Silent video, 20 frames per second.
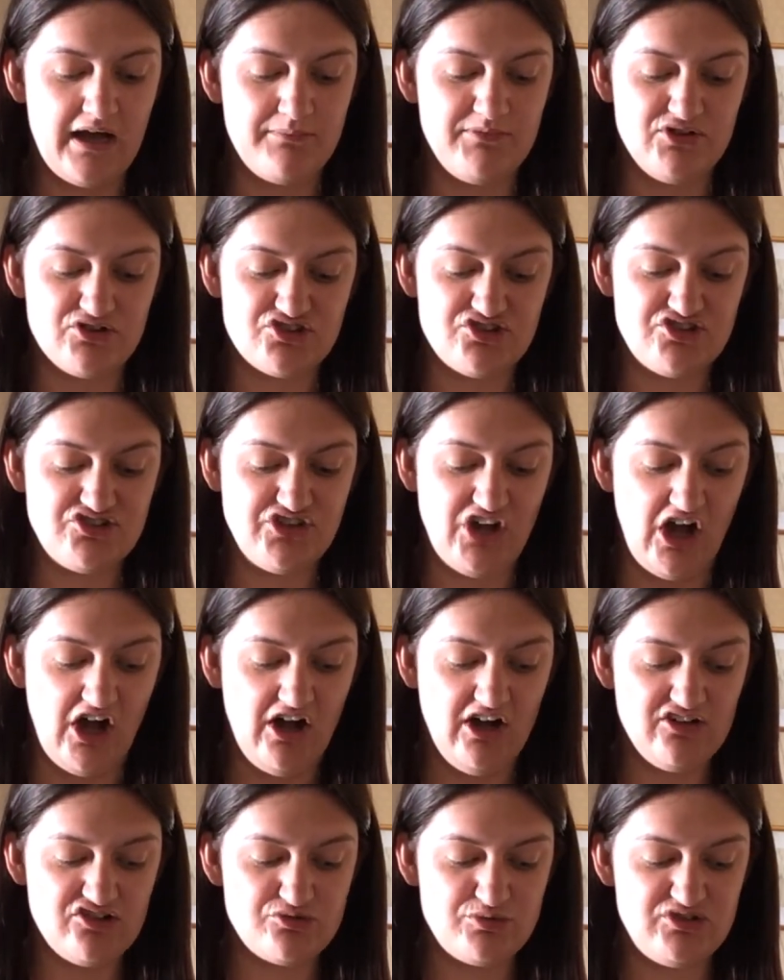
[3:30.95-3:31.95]
Your
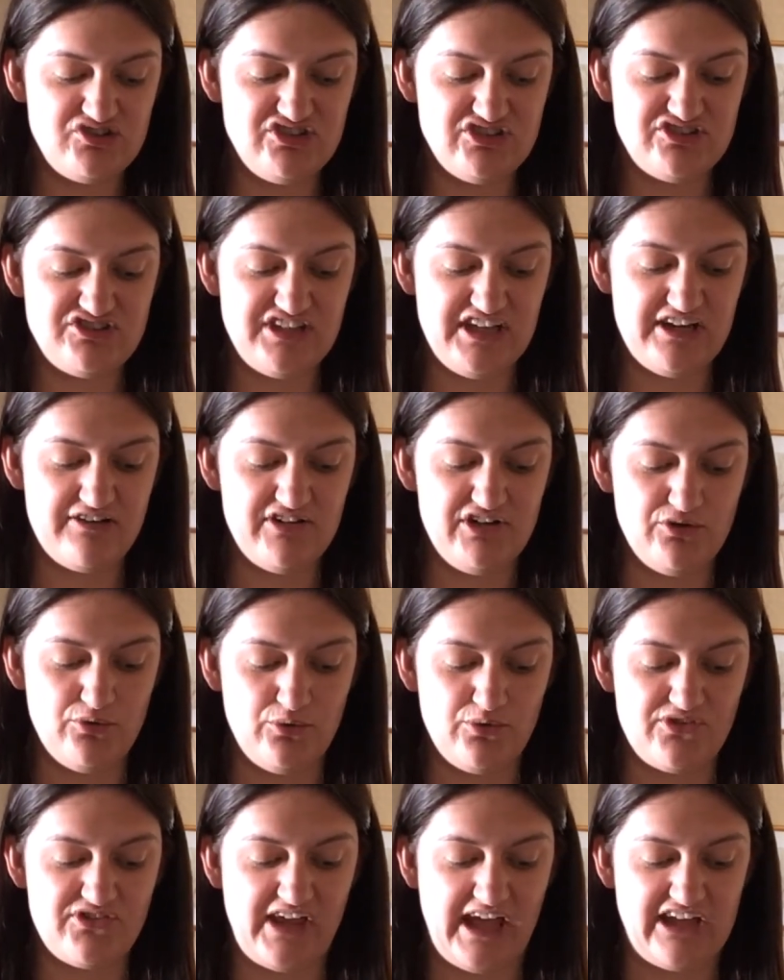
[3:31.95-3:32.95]
starch, which is your
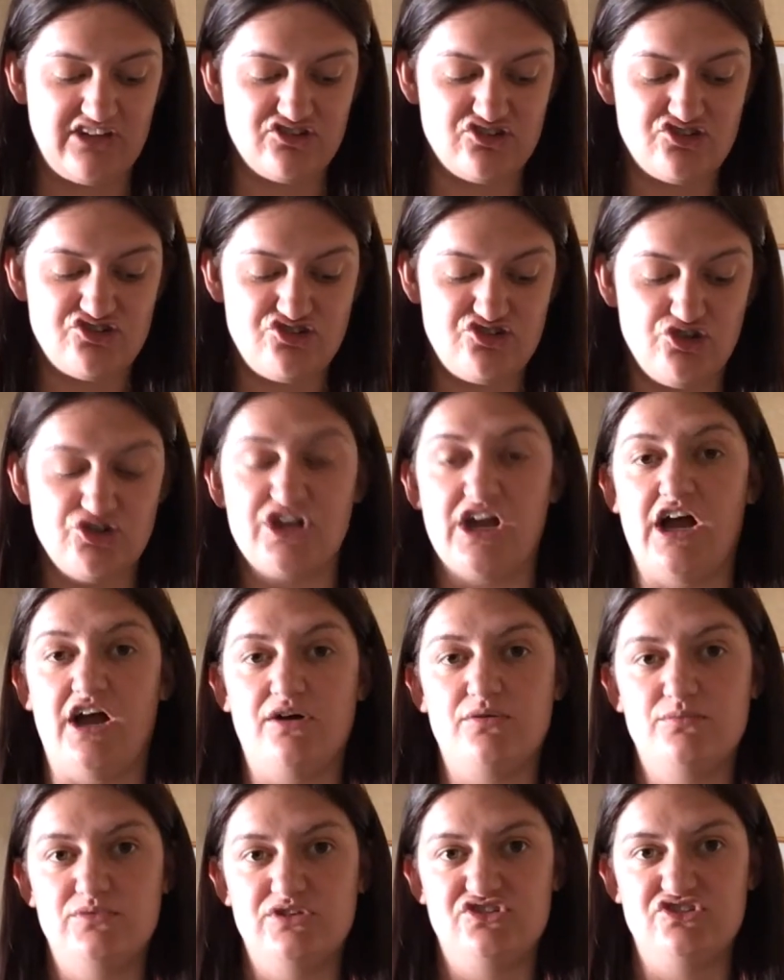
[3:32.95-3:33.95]
cereals, and sugar,
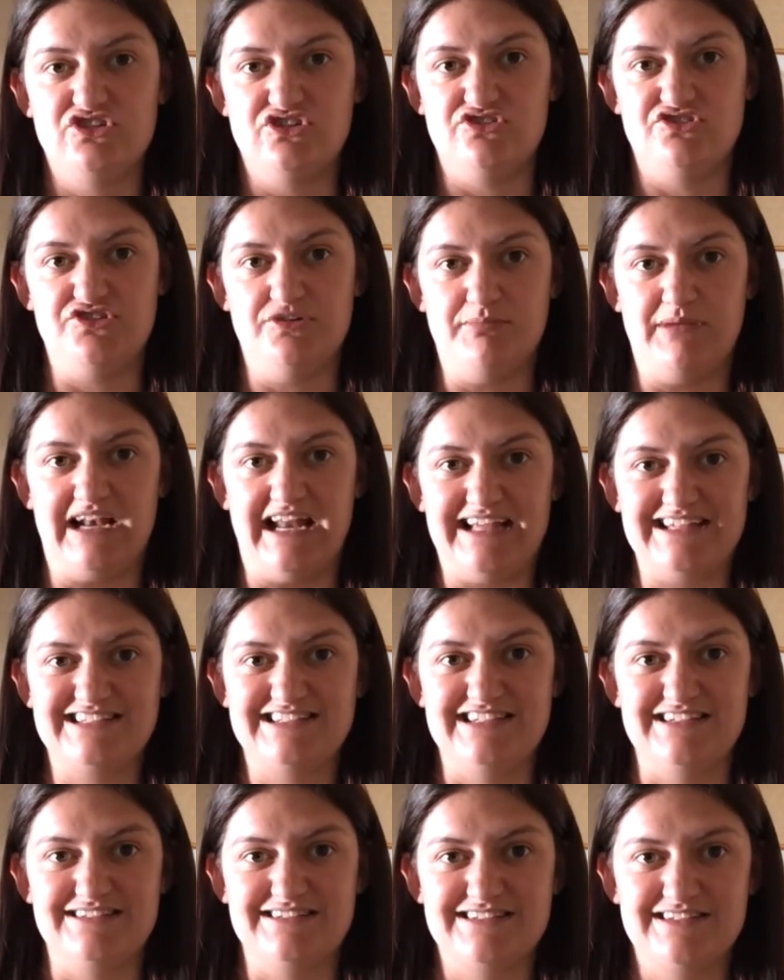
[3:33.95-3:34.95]
which is your
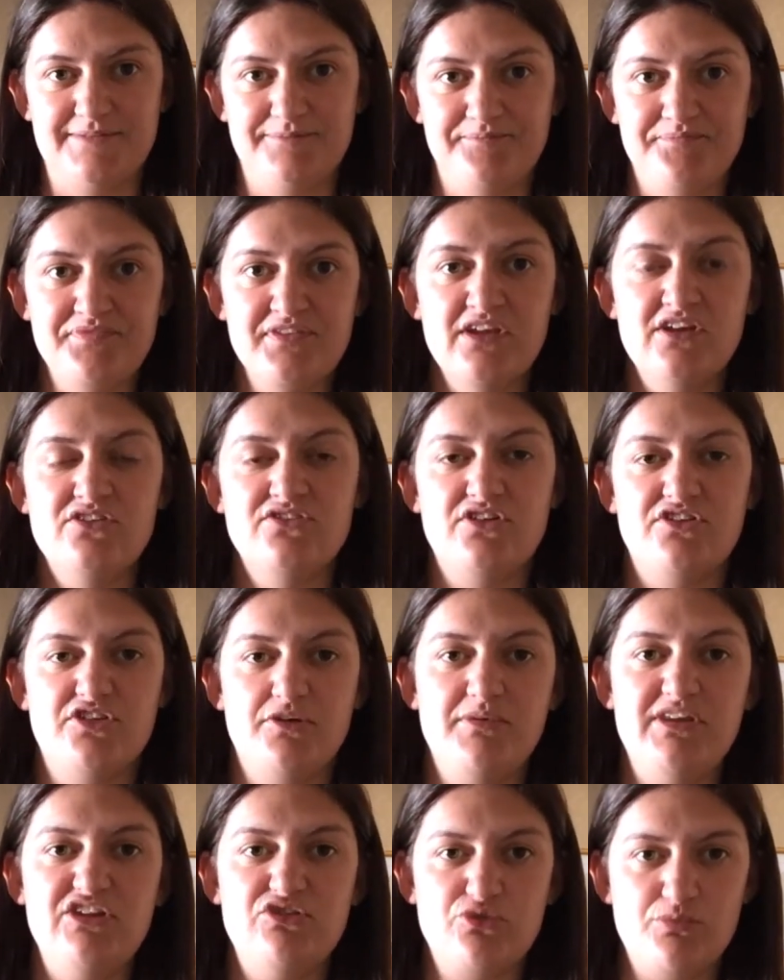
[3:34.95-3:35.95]
molasses. So some
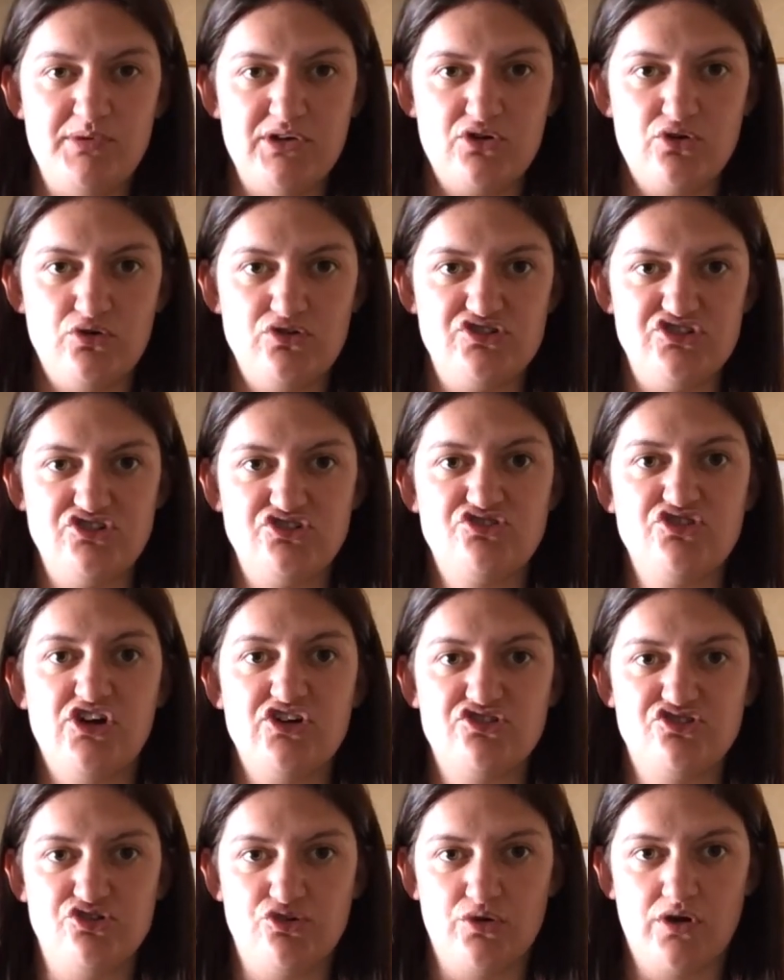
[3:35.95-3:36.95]
of these will be called your
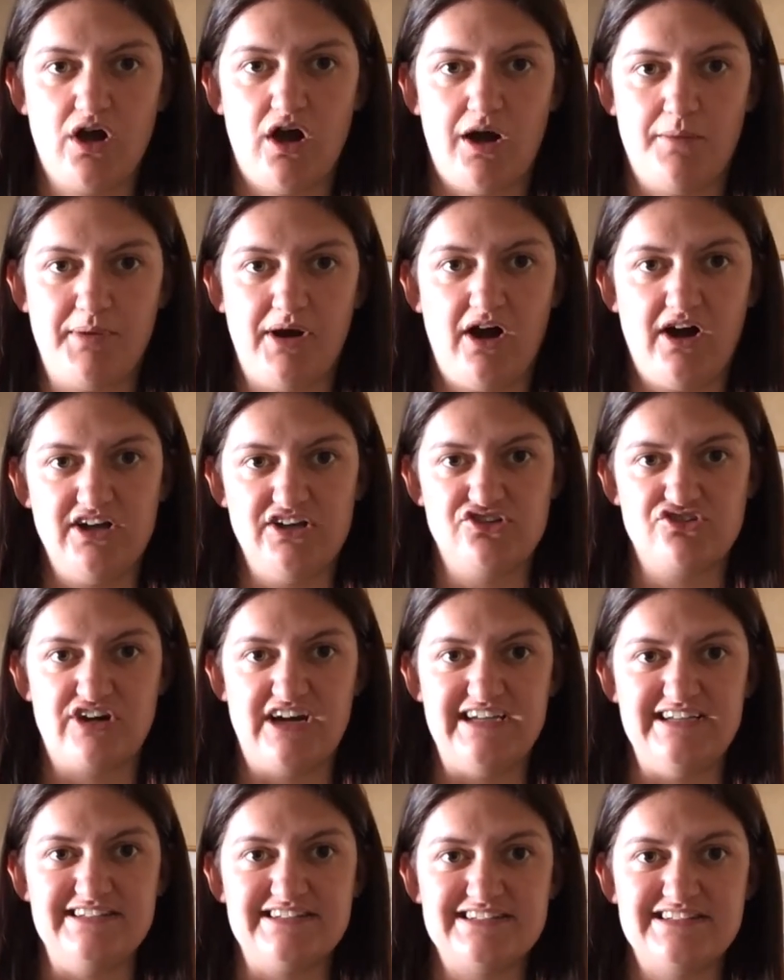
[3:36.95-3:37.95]
structural
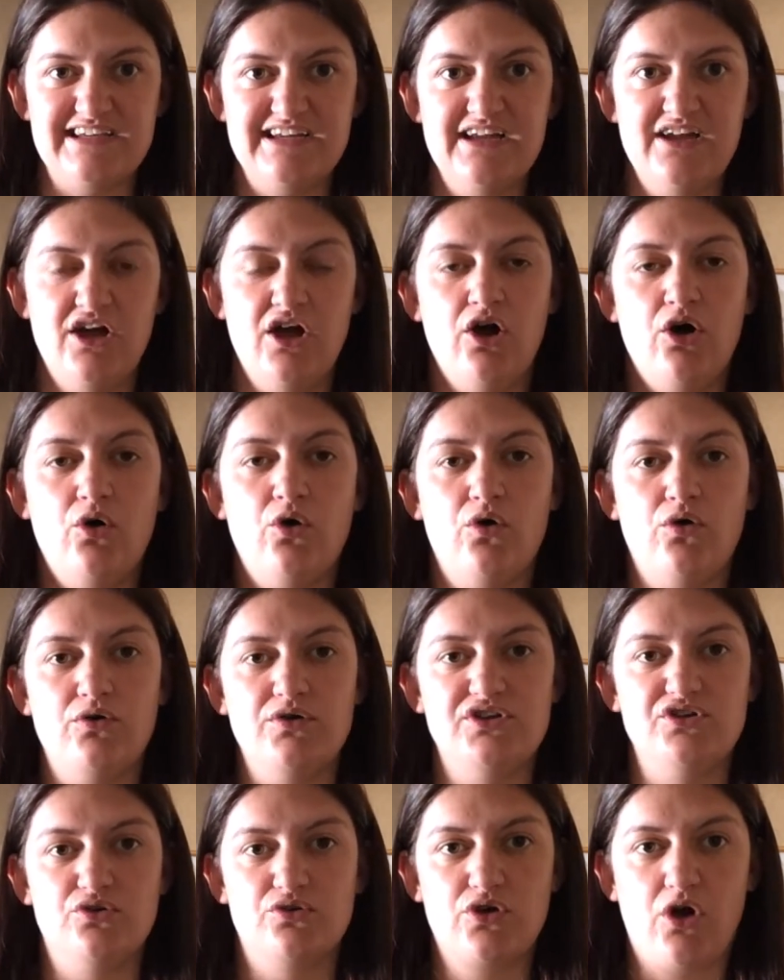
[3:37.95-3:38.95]
carbohydrates or
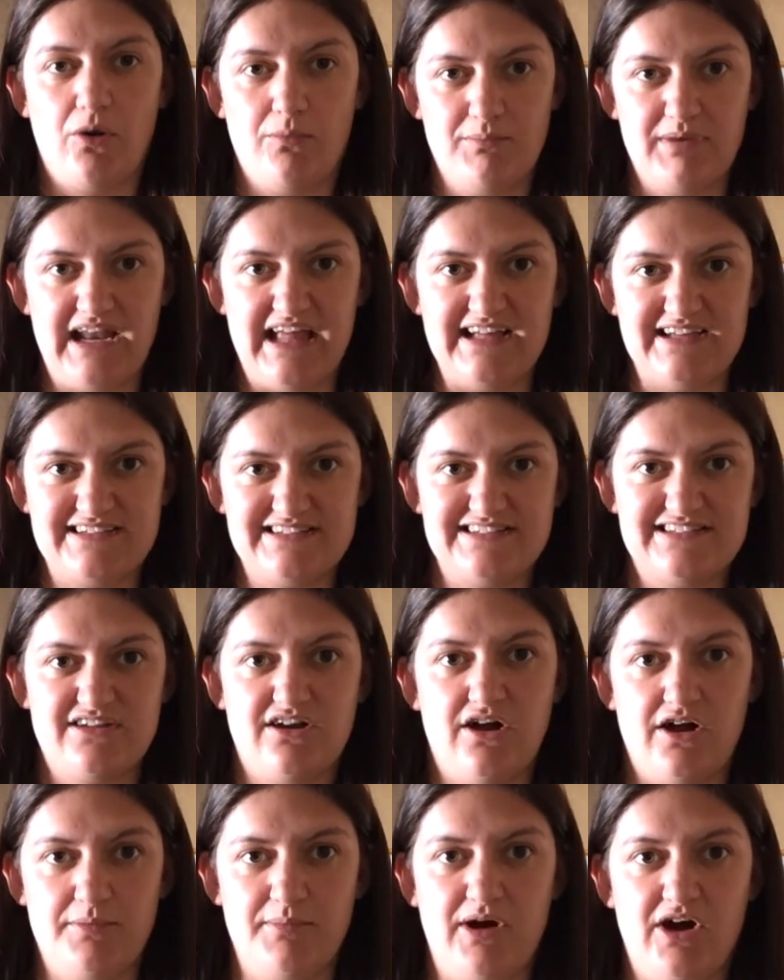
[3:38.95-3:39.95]
your complex
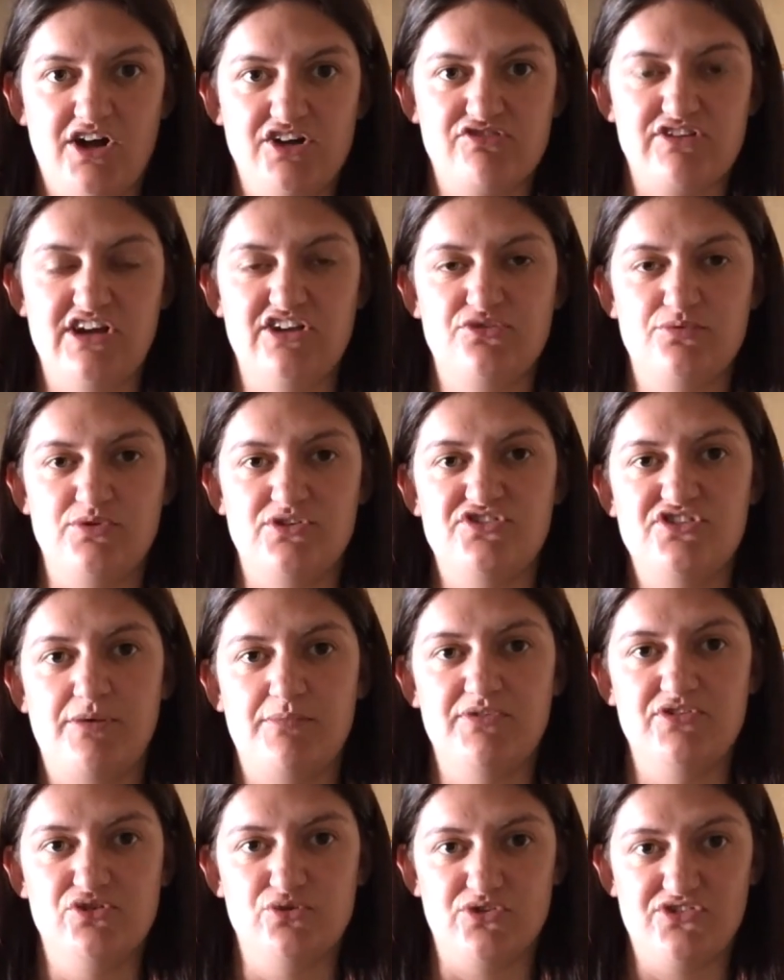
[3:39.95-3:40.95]
carbohydrates, whereas some
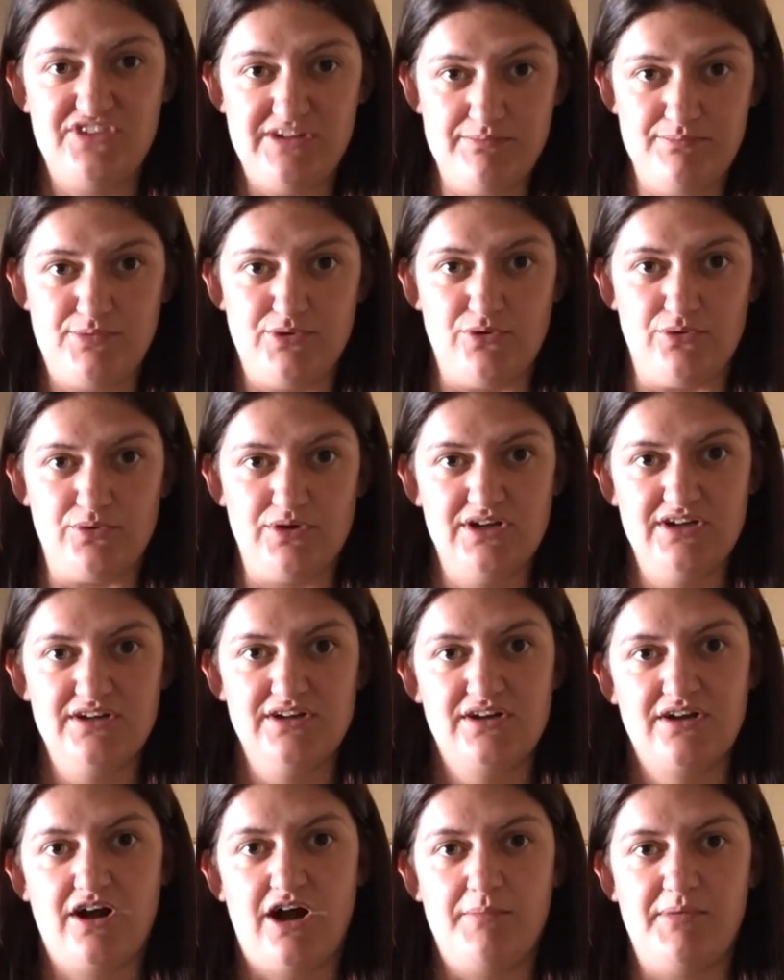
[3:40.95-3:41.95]
of your simple
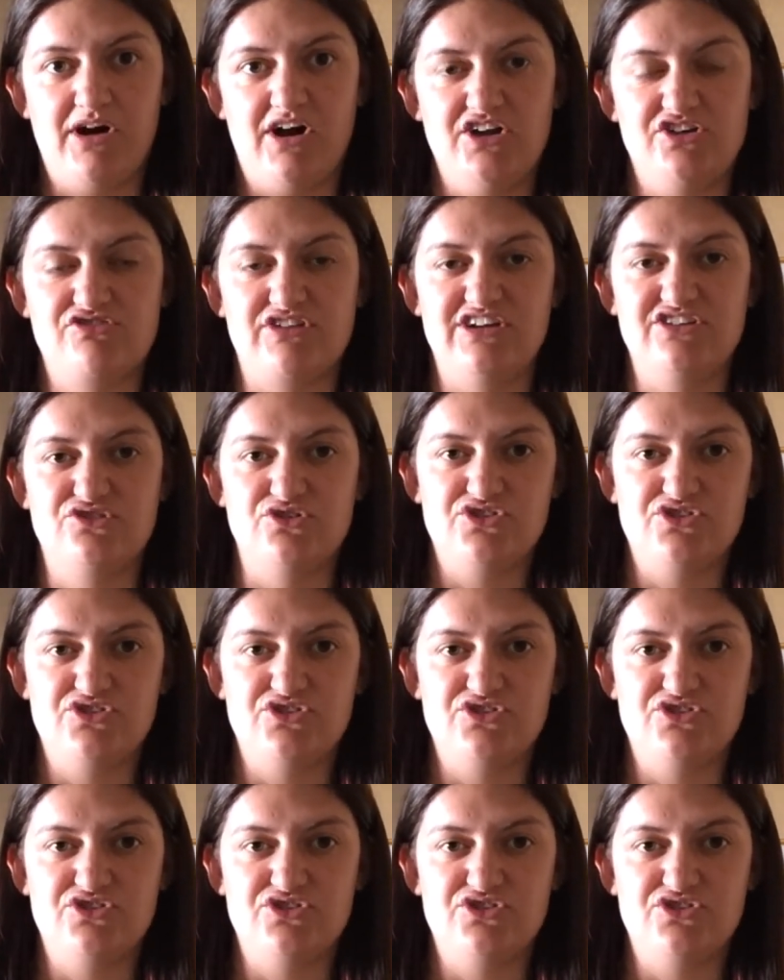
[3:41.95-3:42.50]
carbohydrates.